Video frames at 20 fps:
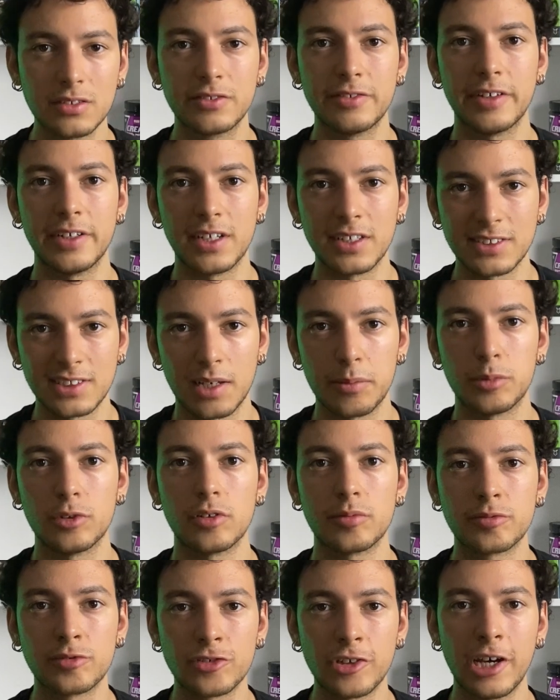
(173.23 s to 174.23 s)
great example
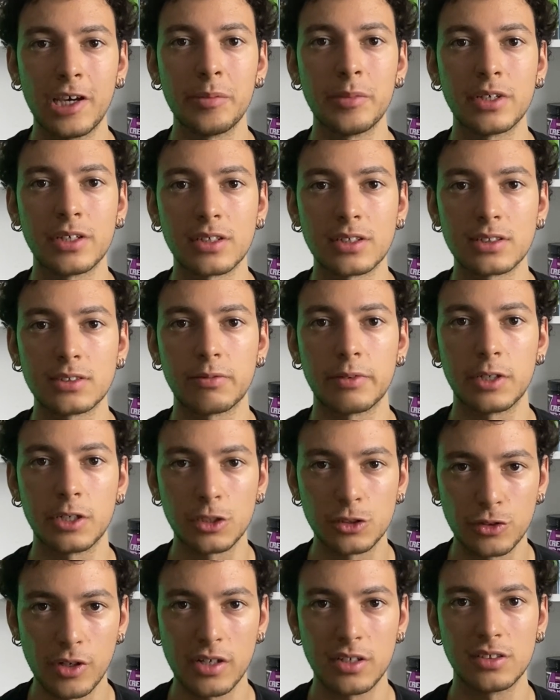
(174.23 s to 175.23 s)
of priming is when you're
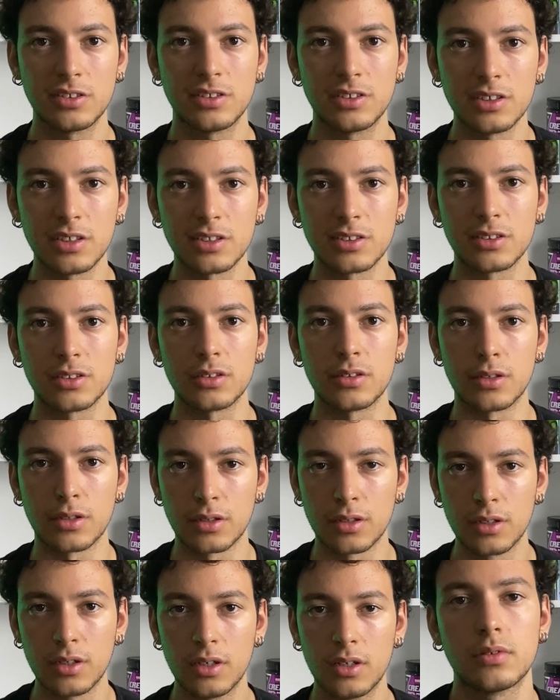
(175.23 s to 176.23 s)
trying to sing a song.
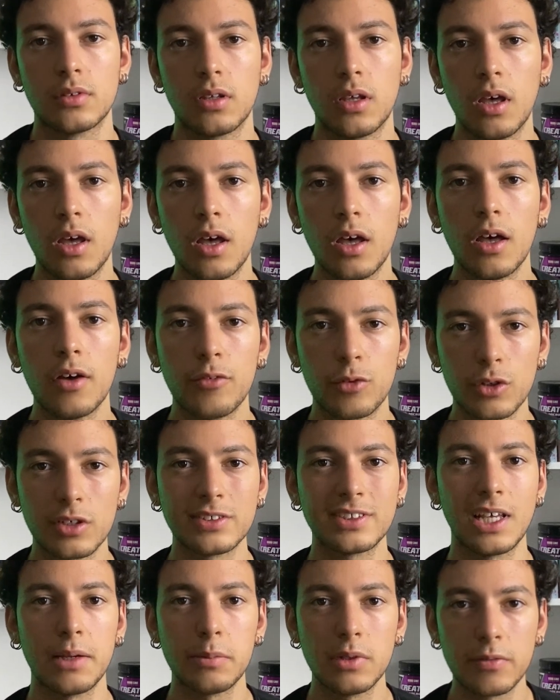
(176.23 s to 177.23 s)
For
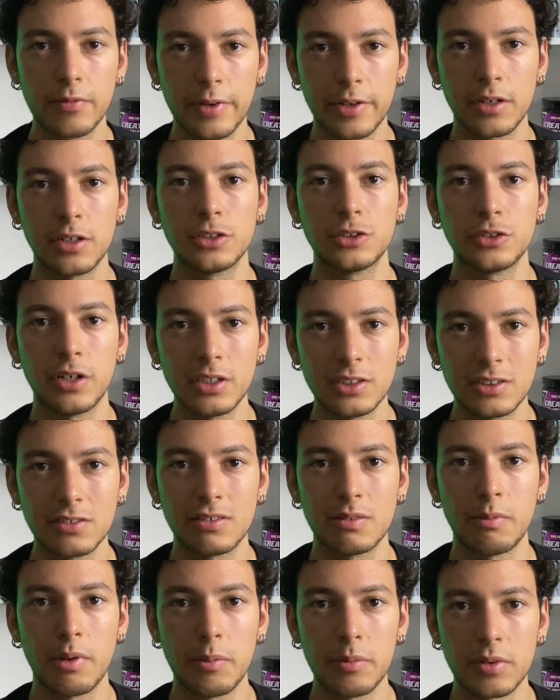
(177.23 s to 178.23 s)
example, when you're trying to
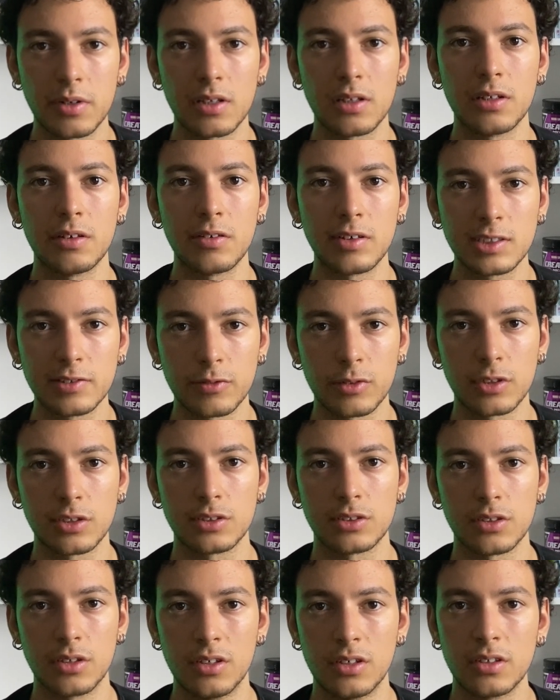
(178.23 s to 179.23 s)
remember lyrics for a
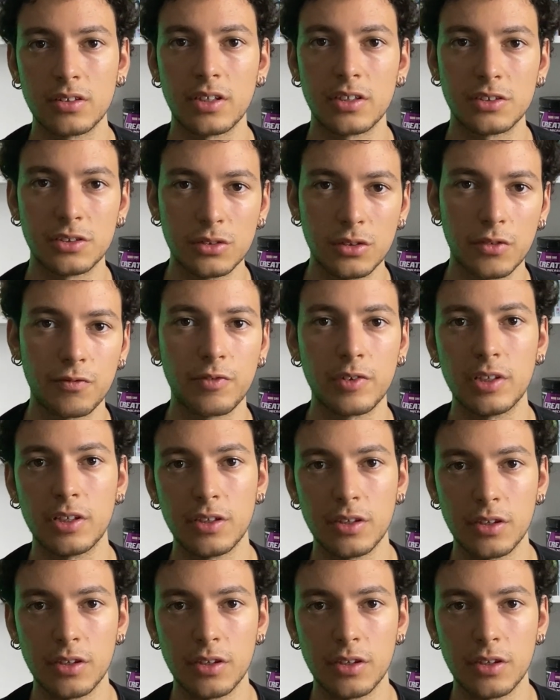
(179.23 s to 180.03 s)
song that you don't really